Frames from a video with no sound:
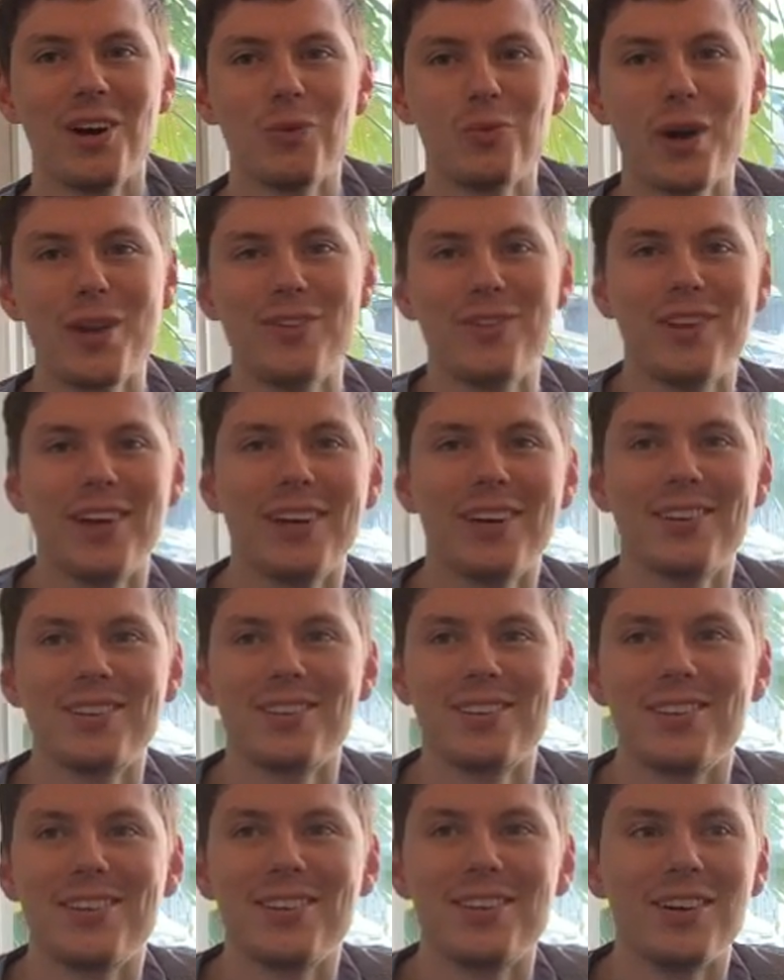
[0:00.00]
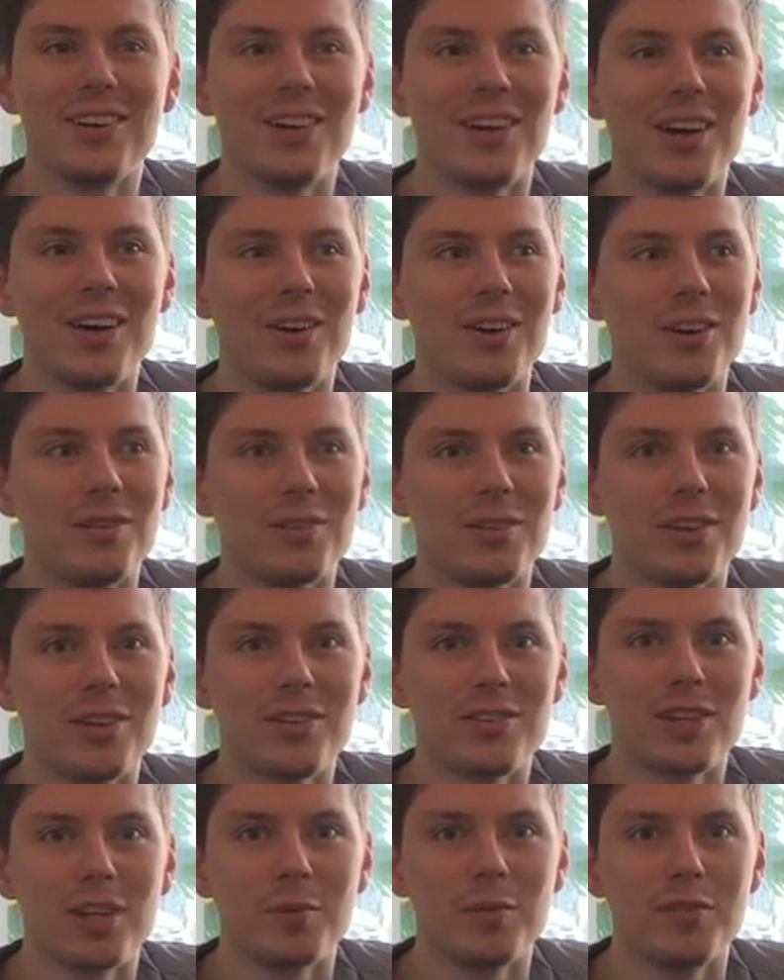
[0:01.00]
I went there uh, over the
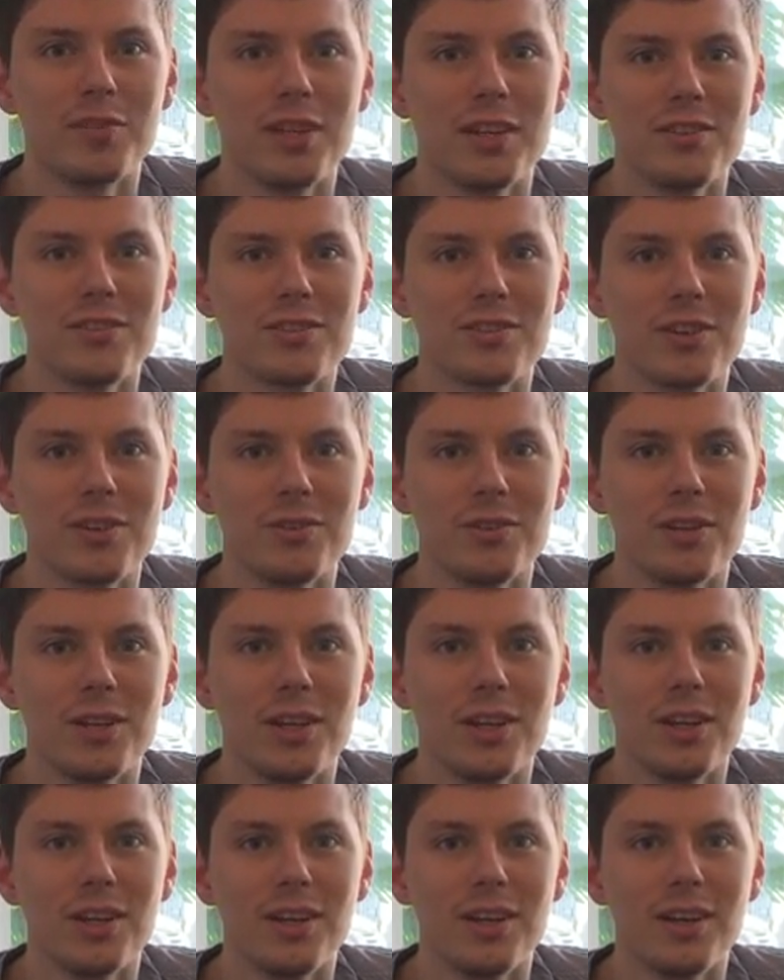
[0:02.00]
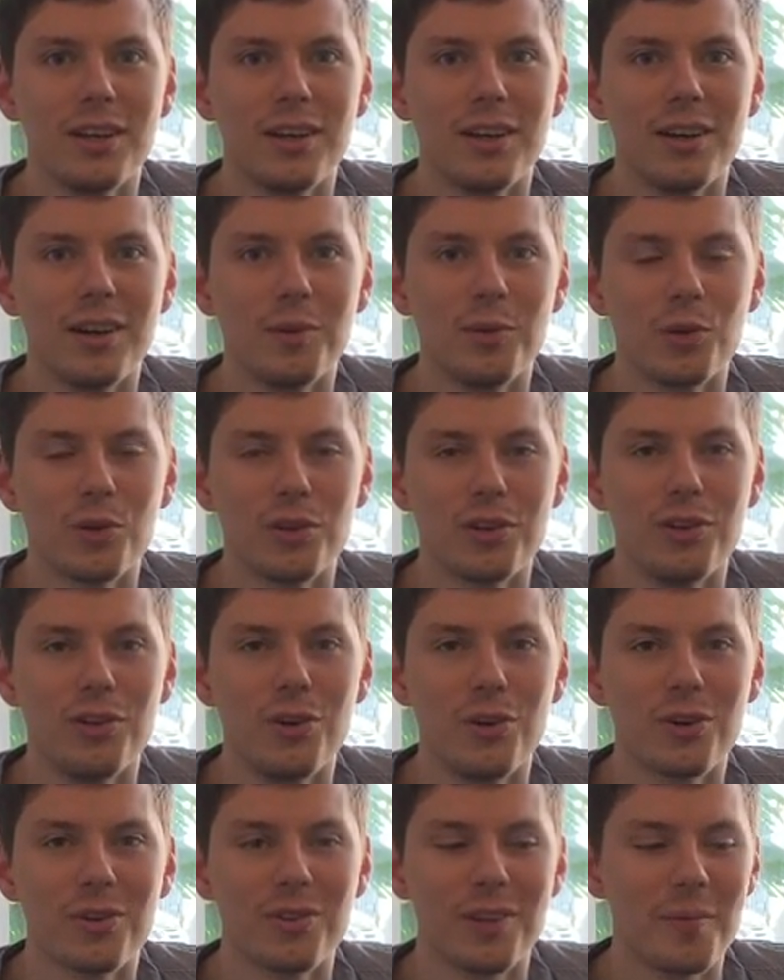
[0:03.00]
last couple of years, so I'm not going to
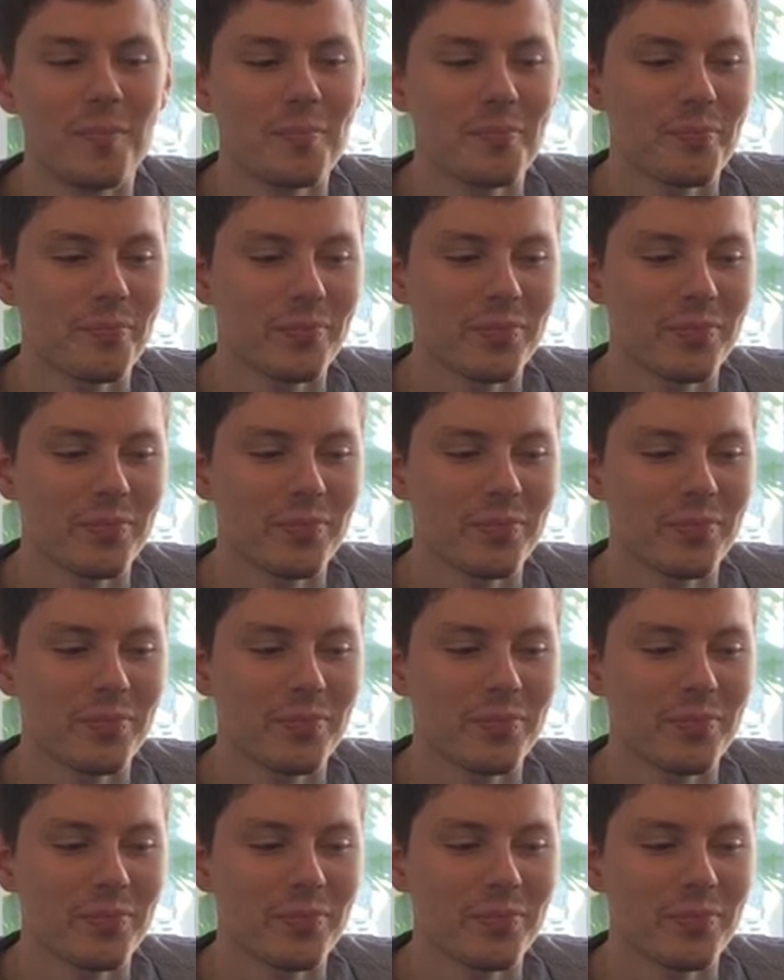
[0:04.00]
knock them.